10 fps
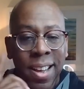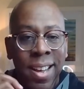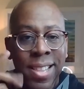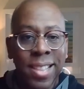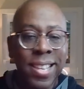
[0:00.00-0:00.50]

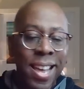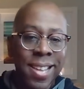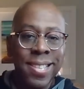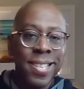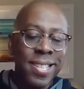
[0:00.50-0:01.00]
that the
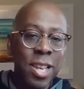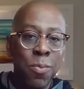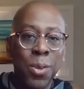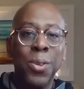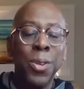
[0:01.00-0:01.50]
SEC
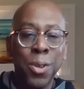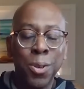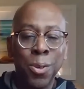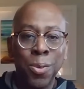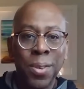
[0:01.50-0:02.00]
will
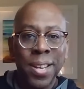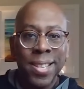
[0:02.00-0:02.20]
do